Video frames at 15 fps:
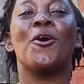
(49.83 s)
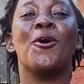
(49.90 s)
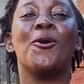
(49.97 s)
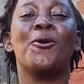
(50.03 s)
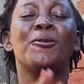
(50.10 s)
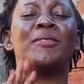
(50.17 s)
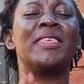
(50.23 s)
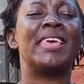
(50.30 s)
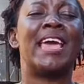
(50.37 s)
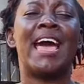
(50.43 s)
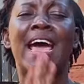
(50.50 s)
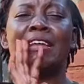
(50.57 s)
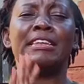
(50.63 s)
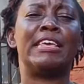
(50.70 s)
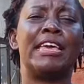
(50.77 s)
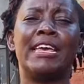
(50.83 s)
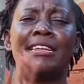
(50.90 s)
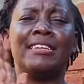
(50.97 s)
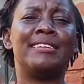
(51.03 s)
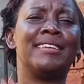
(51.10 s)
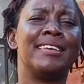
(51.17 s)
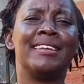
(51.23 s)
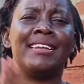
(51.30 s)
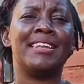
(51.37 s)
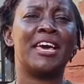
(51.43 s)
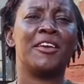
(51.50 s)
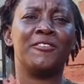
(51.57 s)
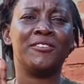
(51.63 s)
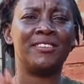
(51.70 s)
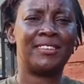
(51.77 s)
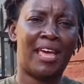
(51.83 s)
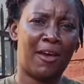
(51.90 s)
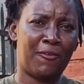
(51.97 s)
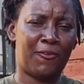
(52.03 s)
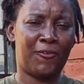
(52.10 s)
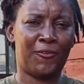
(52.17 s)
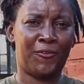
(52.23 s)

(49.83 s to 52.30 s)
all the unedited life stuff.